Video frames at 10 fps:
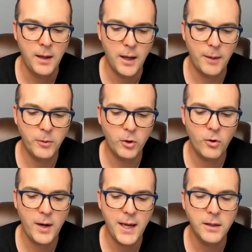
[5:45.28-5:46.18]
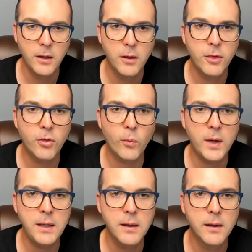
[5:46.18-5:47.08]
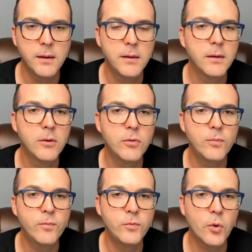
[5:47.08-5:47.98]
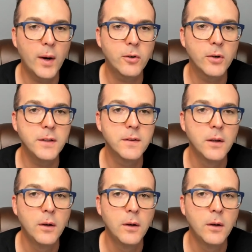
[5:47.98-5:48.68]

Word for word: I'm going to create three directories